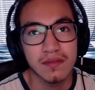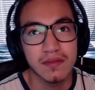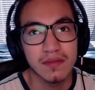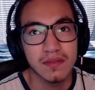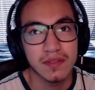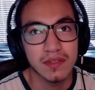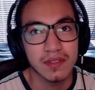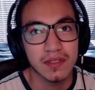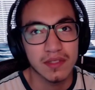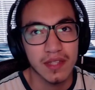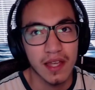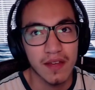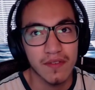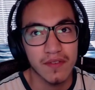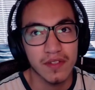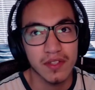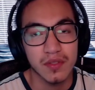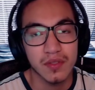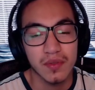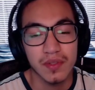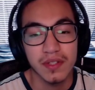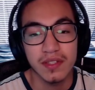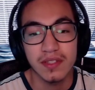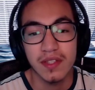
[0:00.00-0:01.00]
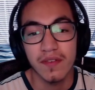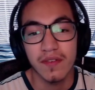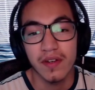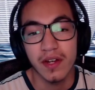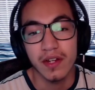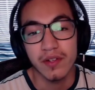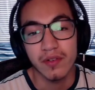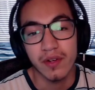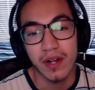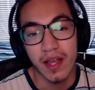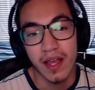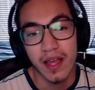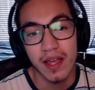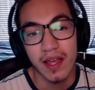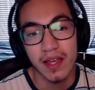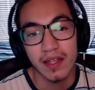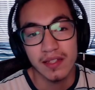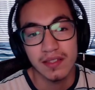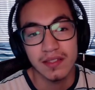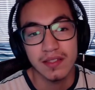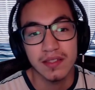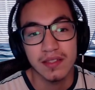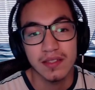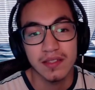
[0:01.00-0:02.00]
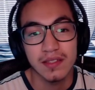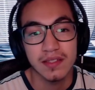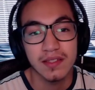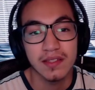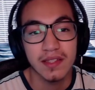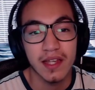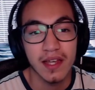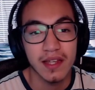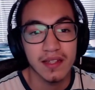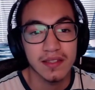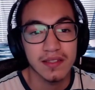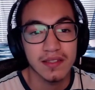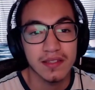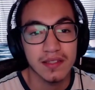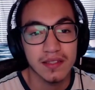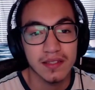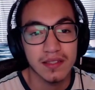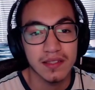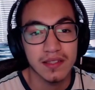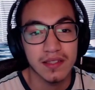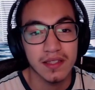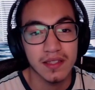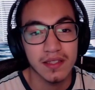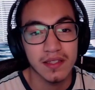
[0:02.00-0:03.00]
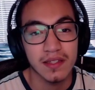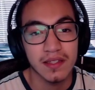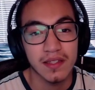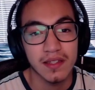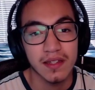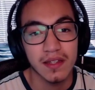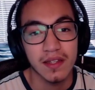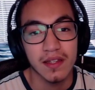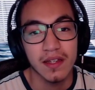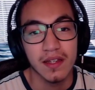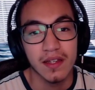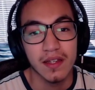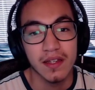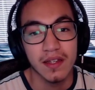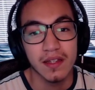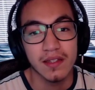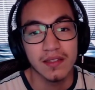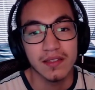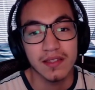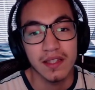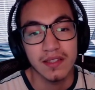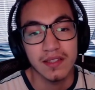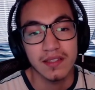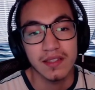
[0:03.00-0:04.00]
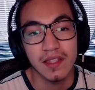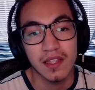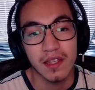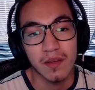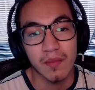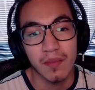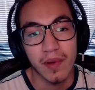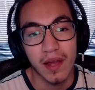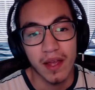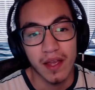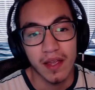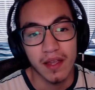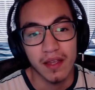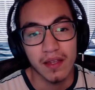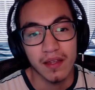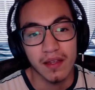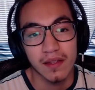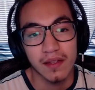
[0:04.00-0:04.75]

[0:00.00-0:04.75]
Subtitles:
7 2700X 1060 6GB